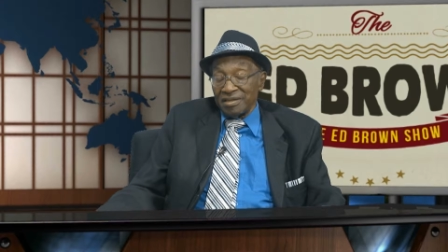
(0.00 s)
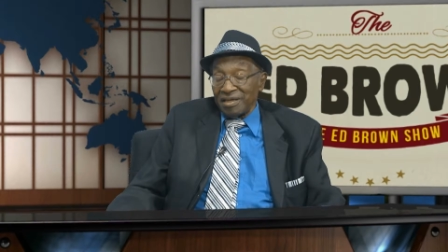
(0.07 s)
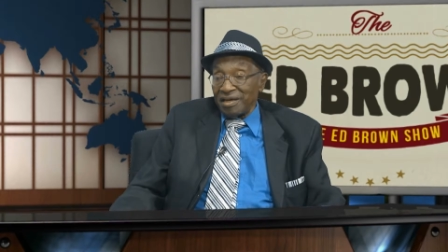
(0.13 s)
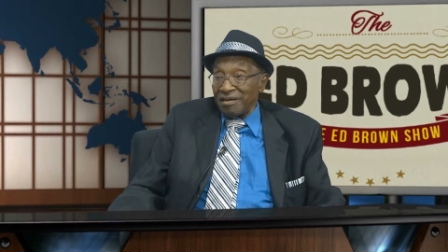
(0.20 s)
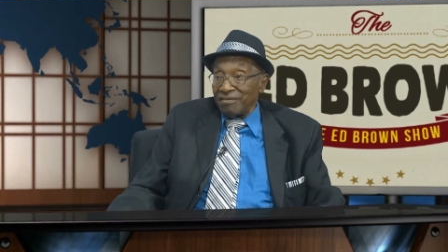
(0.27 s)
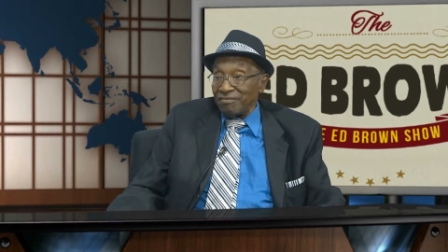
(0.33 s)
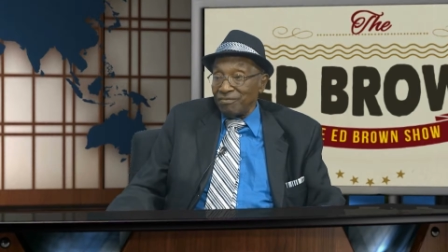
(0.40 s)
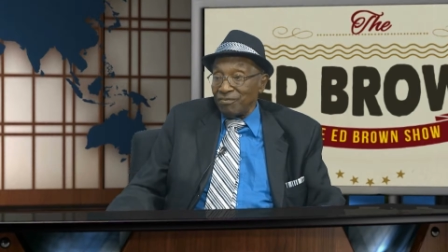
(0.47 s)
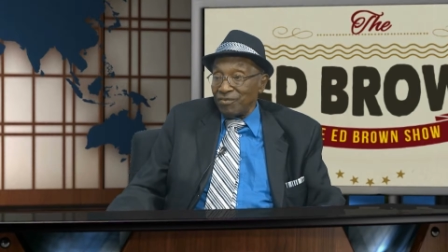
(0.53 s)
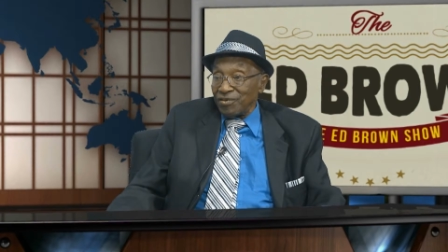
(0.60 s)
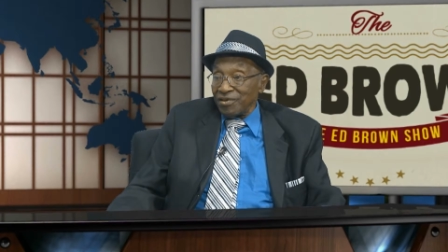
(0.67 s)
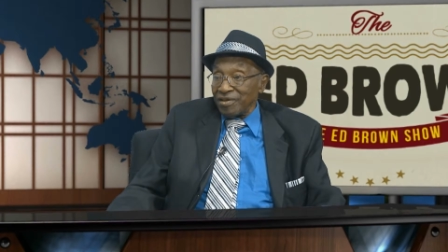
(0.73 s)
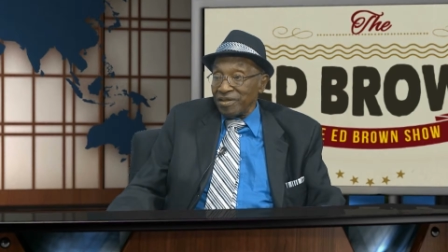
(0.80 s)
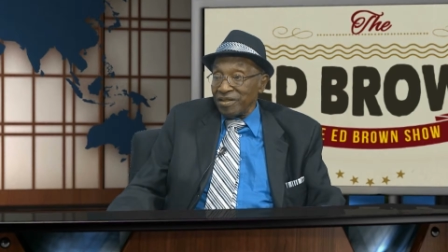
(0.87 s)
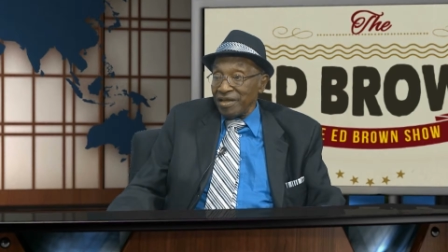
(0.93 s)
I
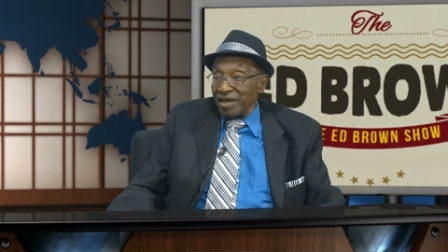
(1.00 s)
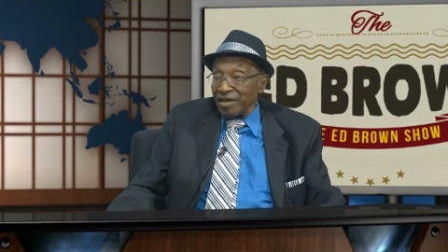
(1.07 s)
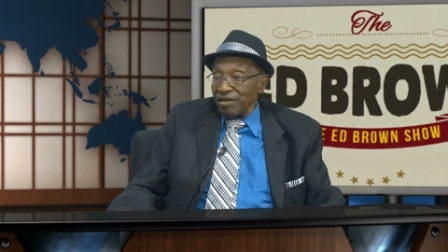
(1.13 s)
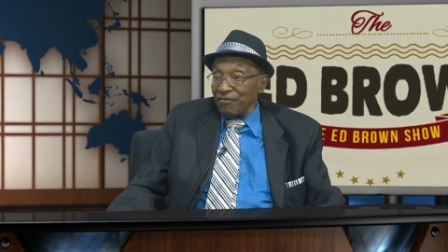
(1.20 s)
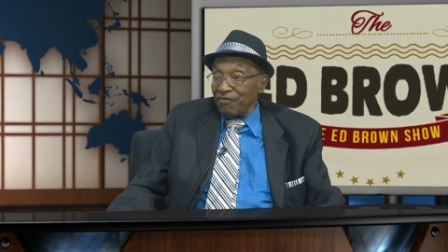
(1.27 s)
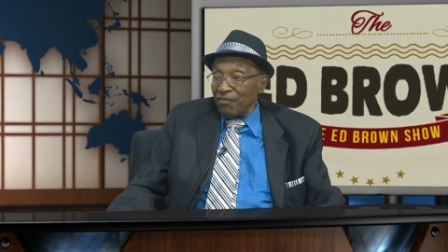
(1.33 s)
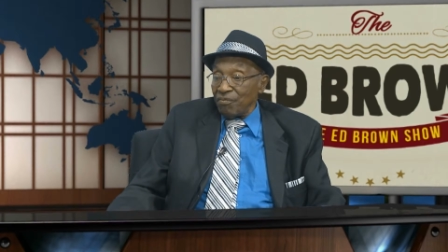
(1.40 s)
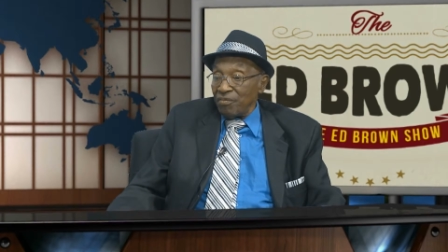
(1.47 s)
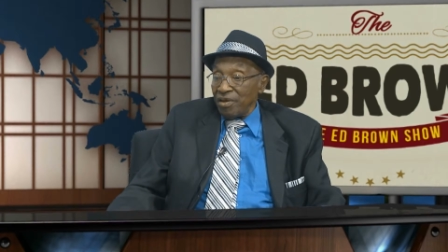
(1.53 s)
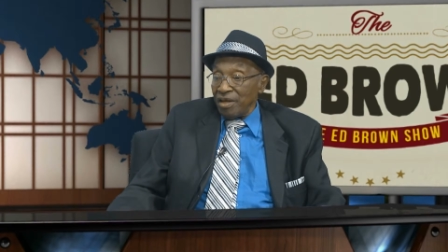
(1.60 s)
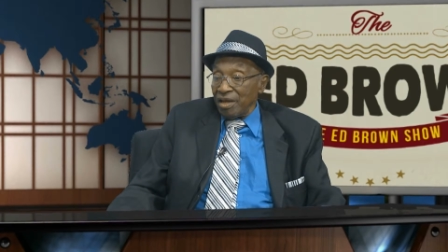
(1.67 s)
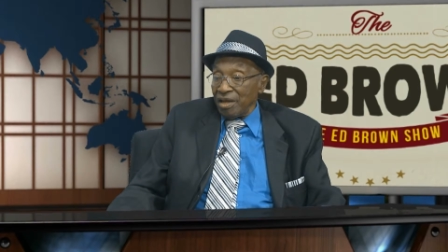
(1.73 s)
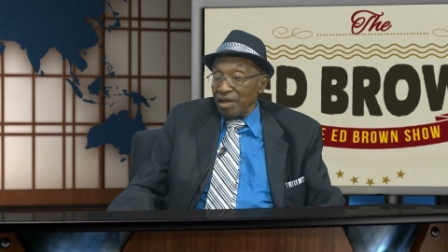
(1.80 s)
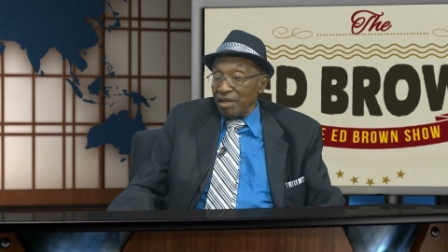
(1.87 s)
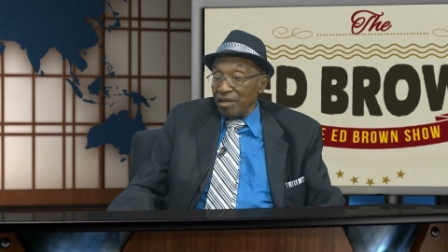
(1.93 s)
want to thank you for
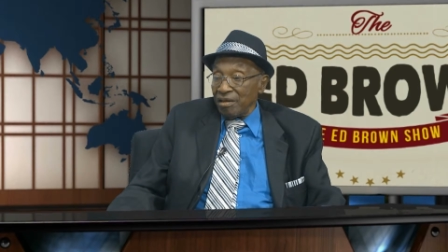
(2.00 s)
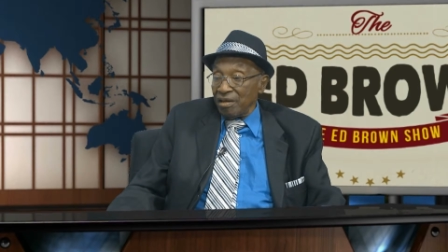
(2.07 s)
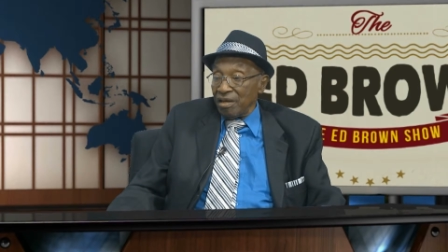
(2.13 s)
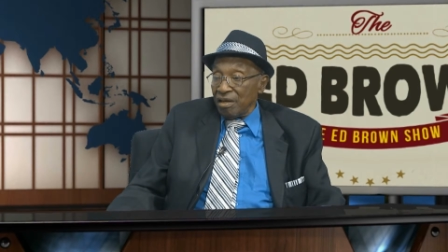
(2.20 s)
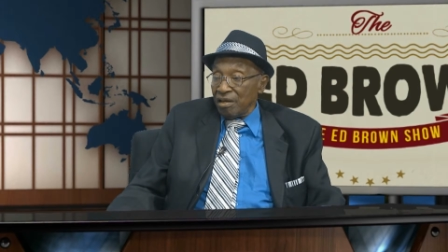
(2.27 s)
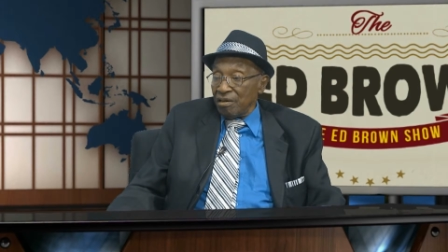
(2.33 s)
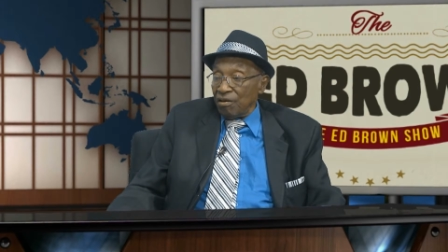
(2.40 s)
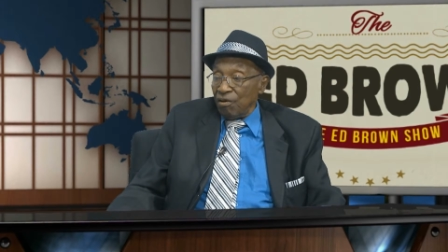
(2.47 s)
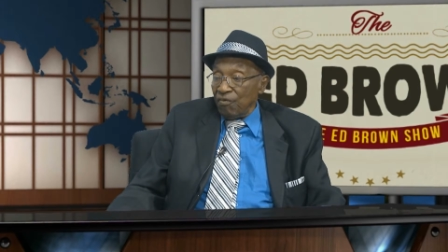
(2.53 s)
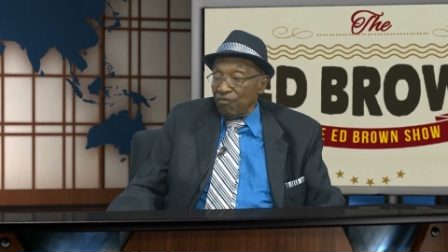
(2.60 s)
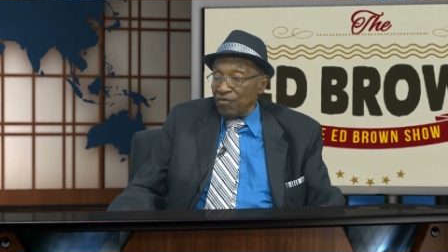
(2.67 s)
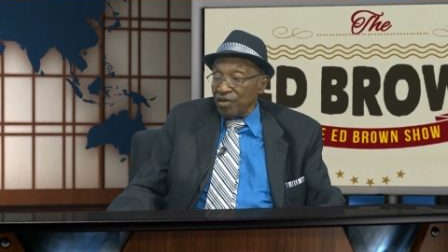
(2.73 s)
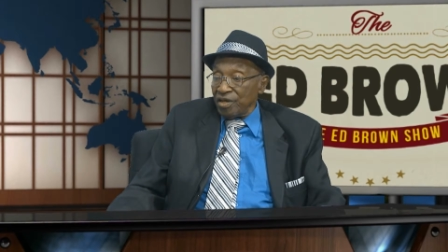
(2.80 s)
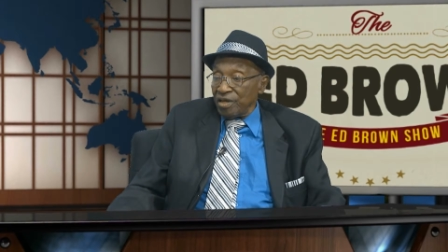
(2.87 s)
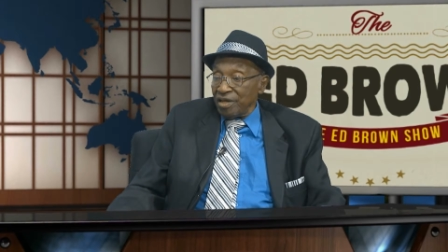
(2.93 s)
being here, and
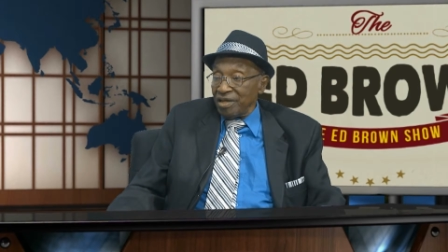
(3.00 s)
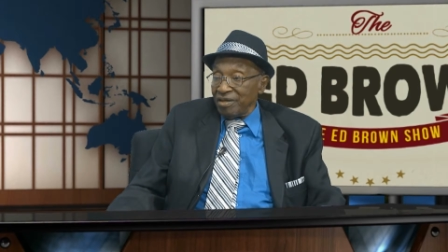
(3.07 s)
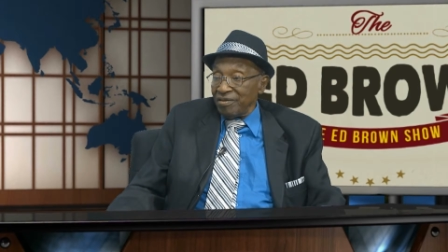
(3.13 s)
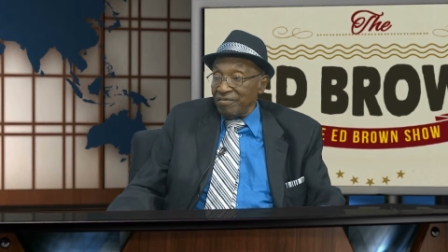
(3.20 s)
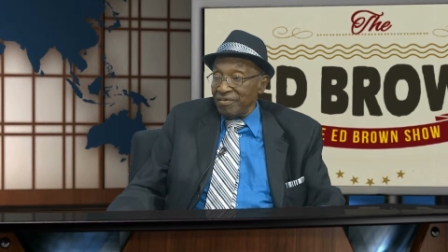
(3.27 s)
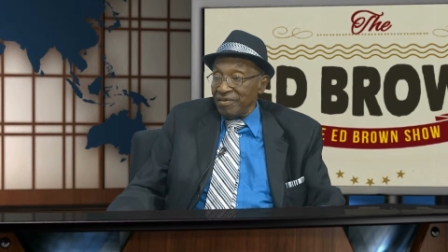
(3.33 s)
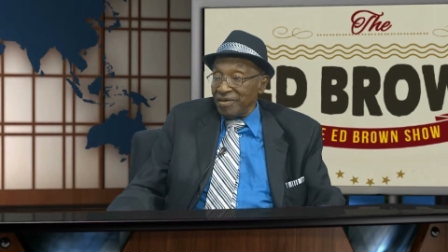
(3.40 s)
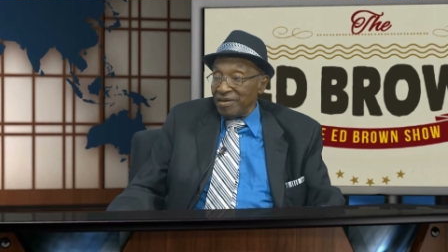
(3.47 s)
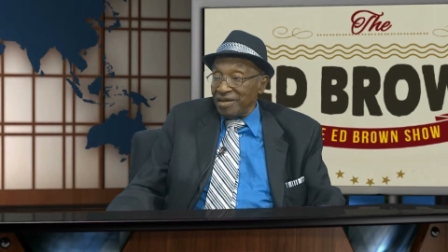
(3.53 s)
hopefully you